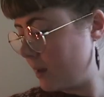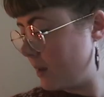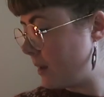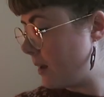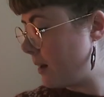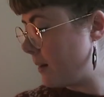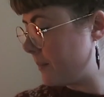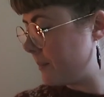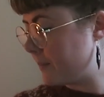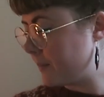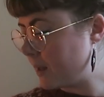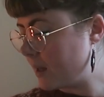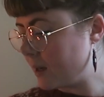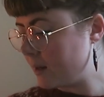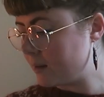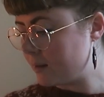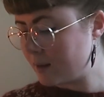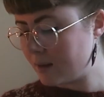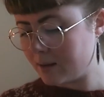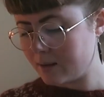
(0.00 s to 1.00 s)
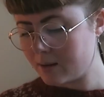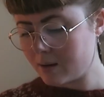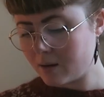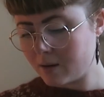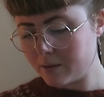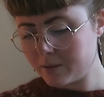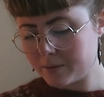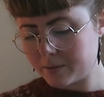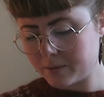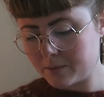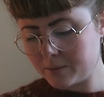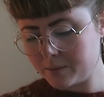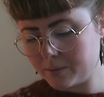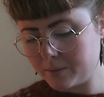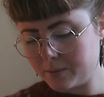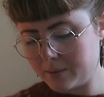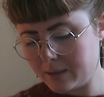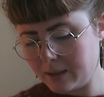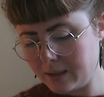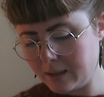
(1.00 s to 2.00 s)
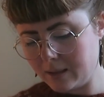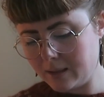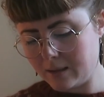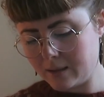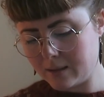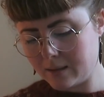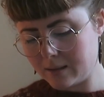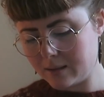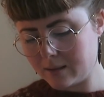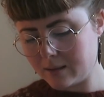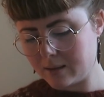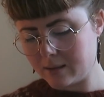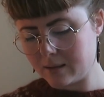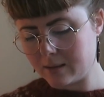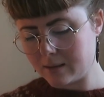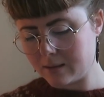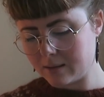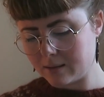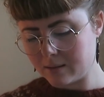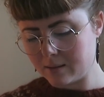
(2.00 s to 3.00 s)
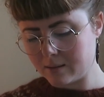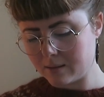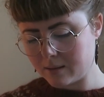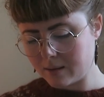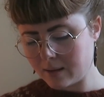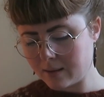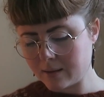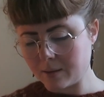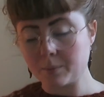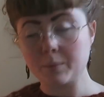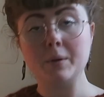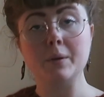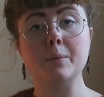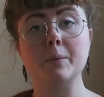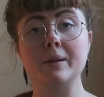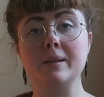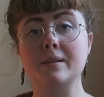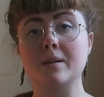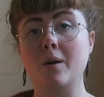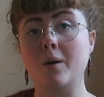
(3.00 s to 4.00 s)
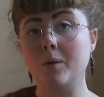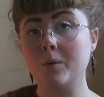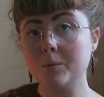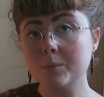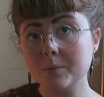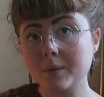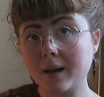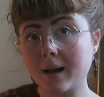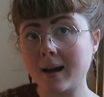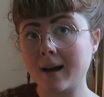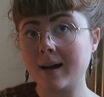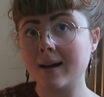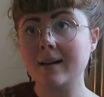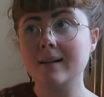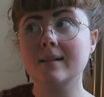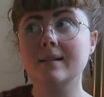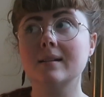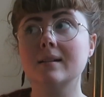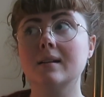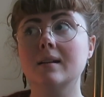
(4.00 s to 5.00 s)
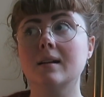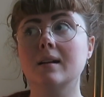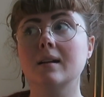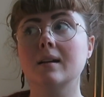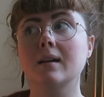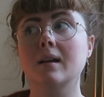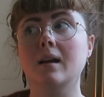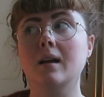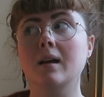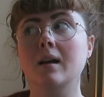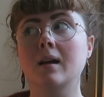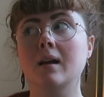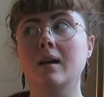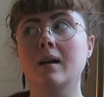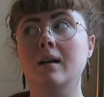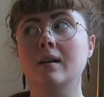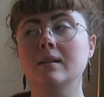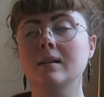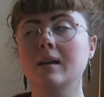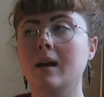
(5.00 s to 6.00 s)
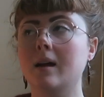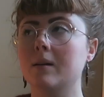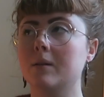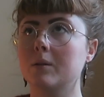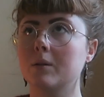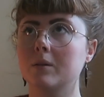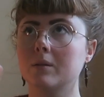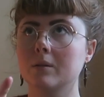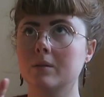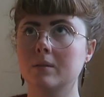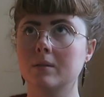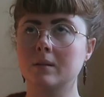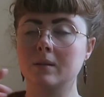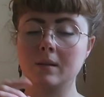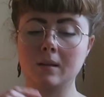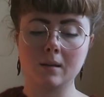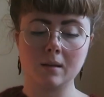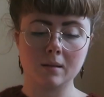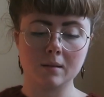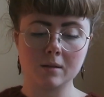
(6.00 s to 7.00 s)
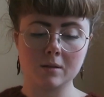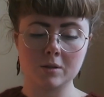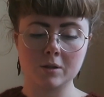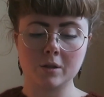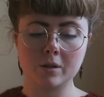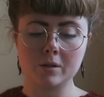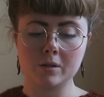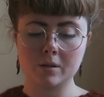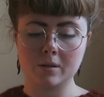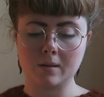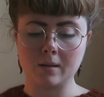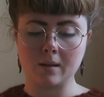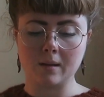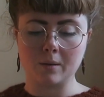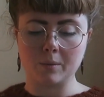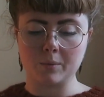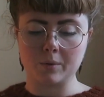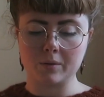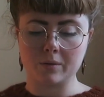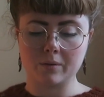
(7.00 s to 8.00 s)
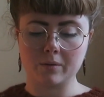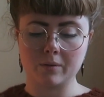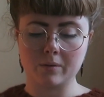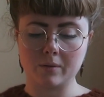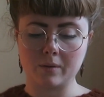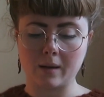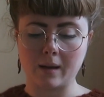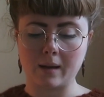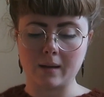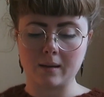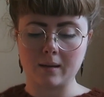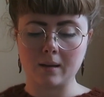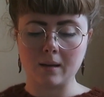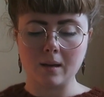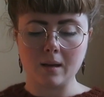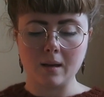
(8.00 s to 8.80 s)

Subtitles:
Yeah, and then all through and then we went home, and yeah, the church thing was like